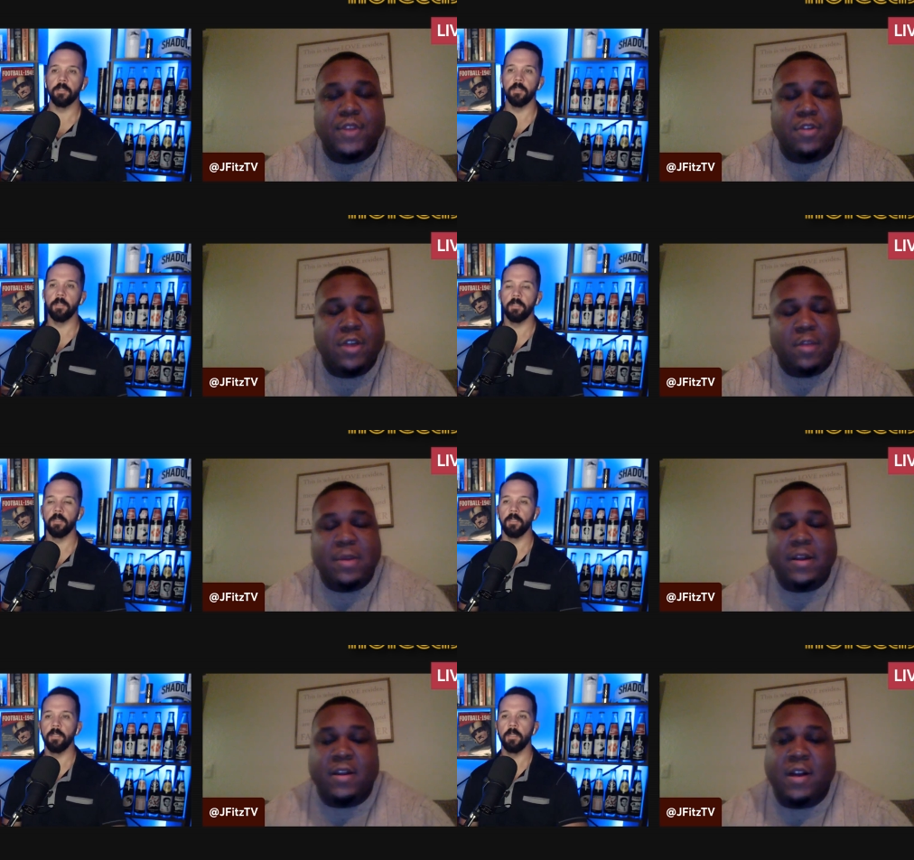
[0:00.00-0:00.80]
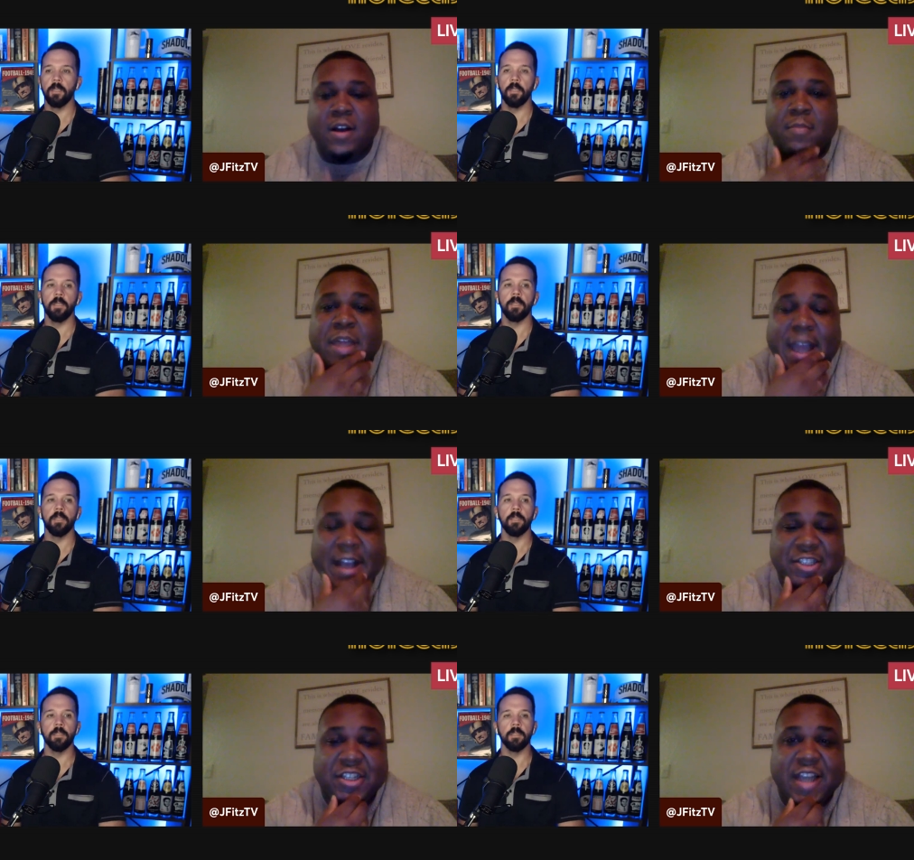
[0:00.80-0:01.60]
Speaker 1: No doubt about it.
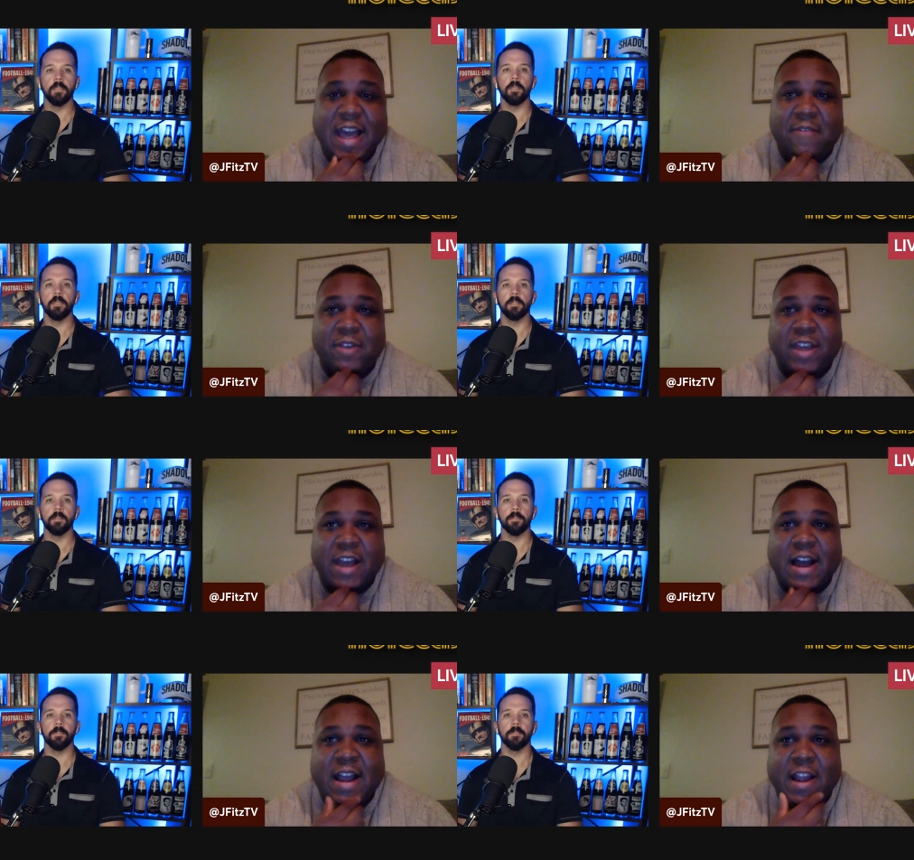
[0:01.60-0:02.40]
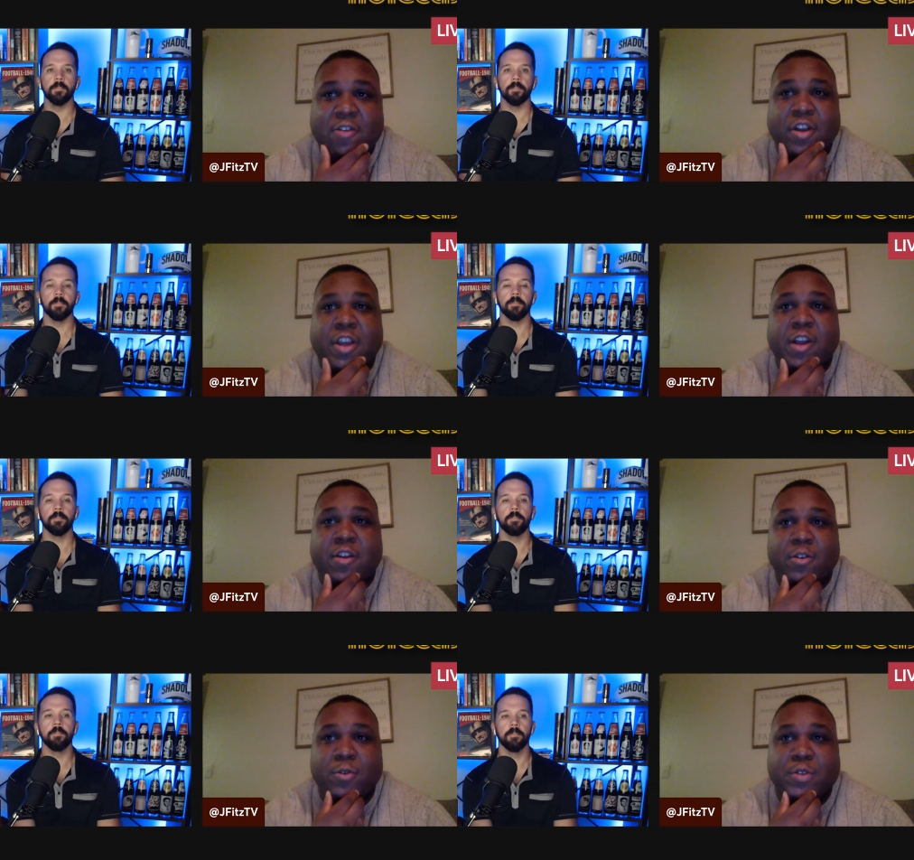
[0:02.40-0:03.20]
They actually have a guy, Eric
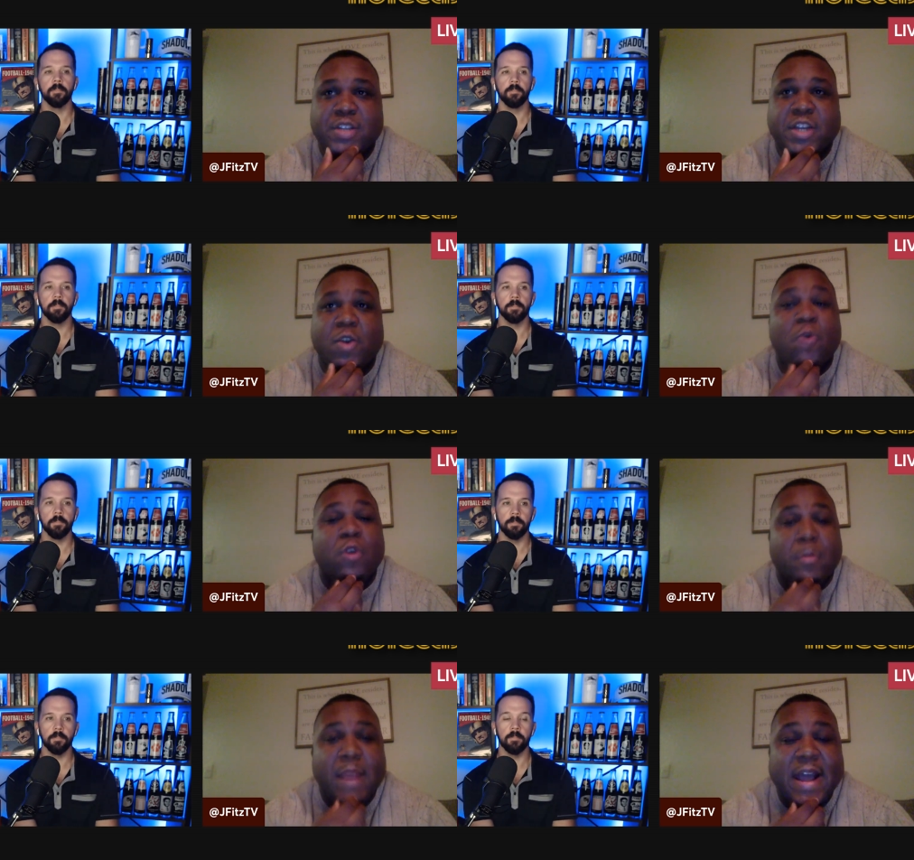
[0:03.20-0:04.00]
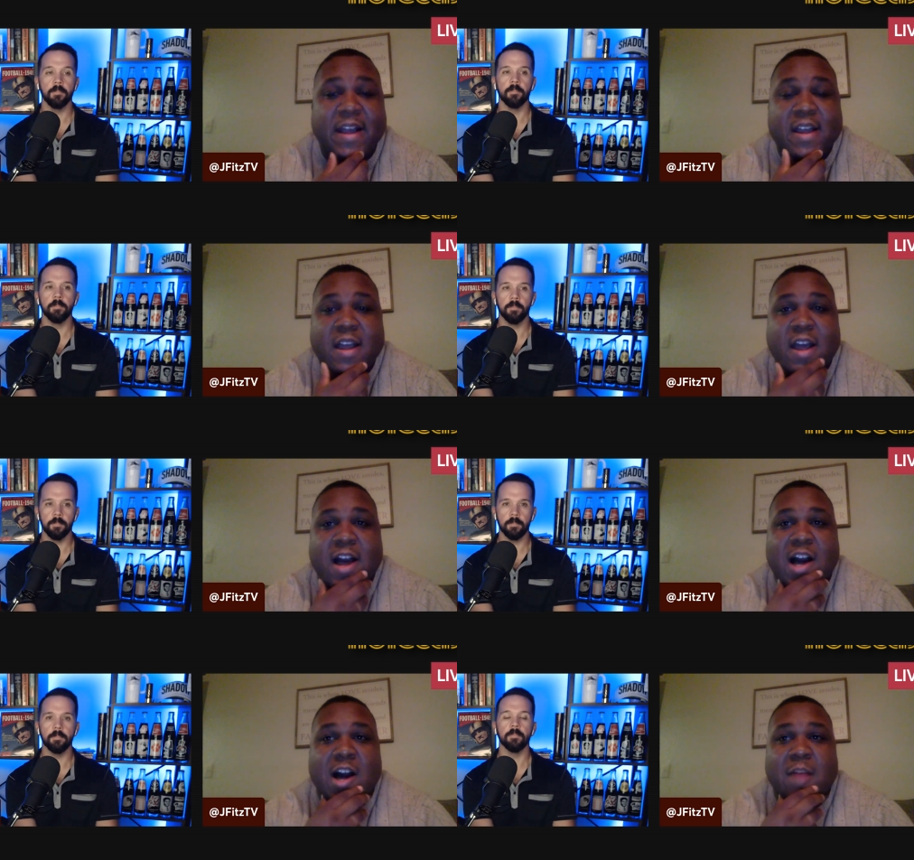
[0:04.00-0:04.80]
Guerra, who is a cornerback,
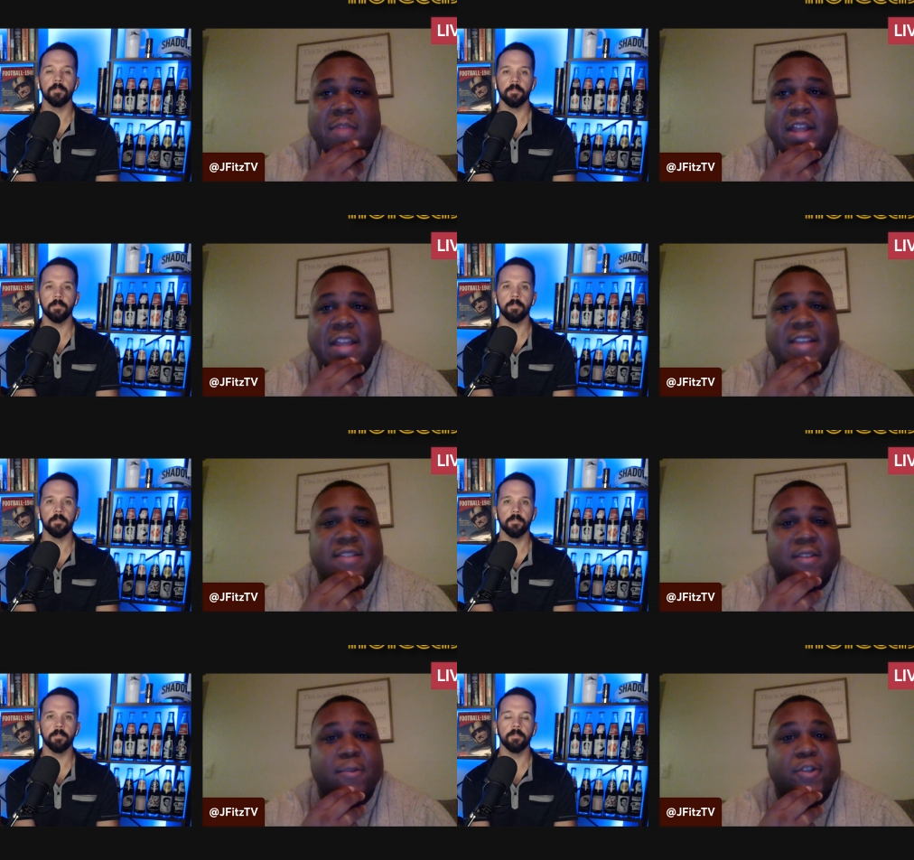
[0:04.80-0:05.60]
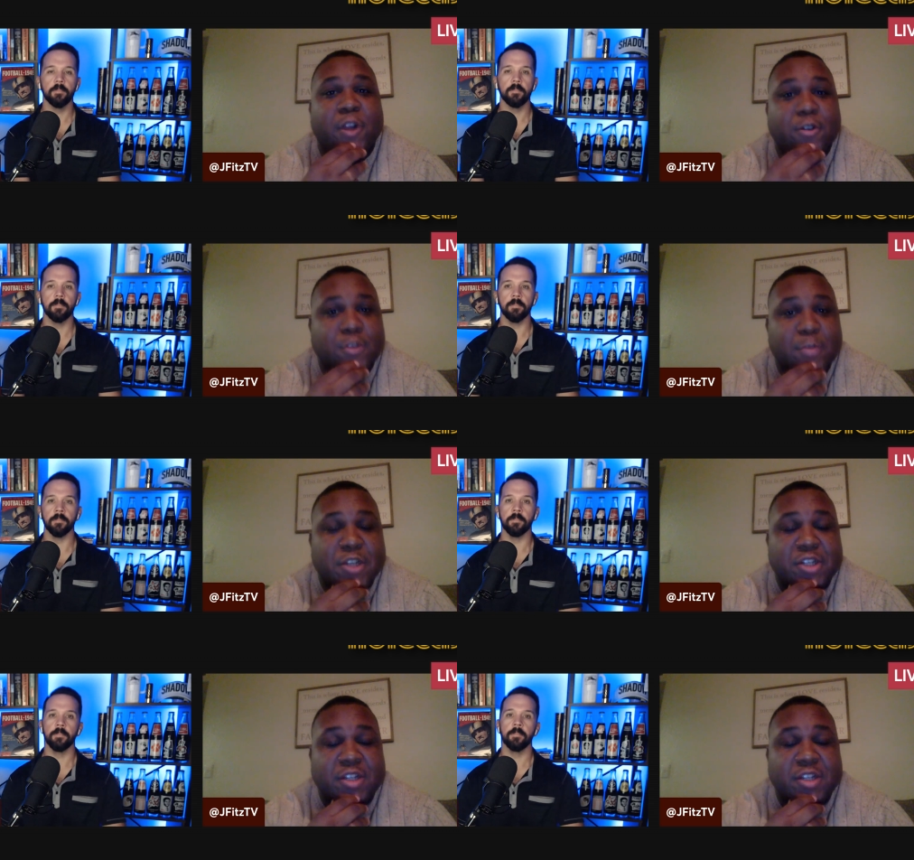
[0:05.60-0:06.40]
that he is a return
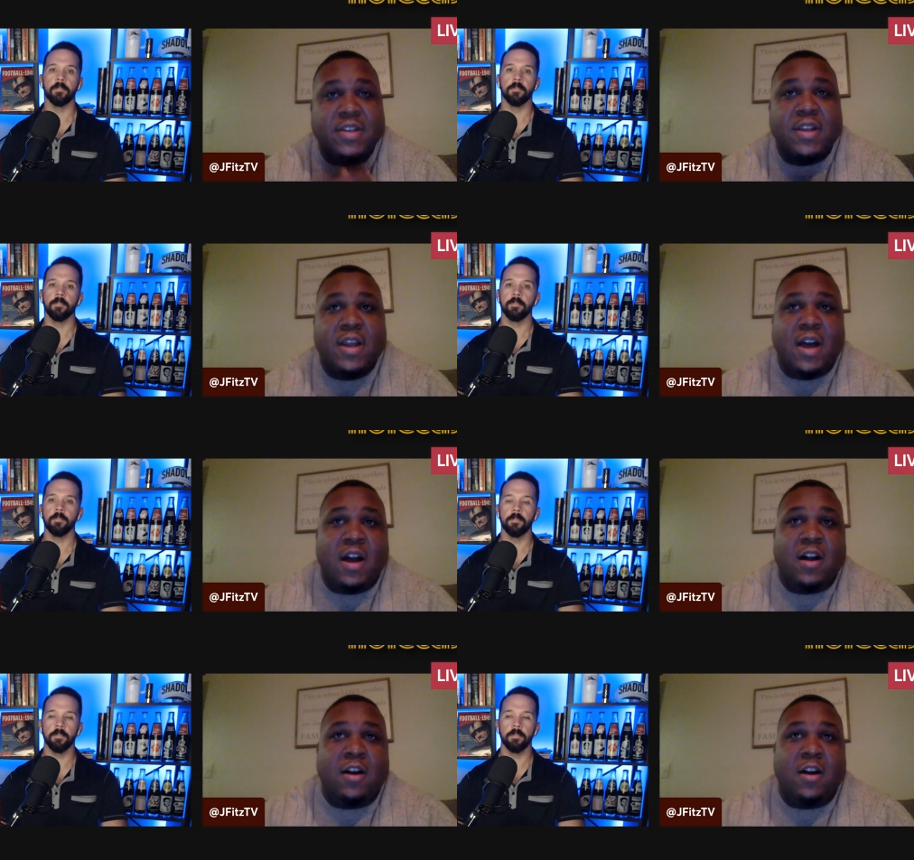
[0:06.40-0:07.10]
specialist.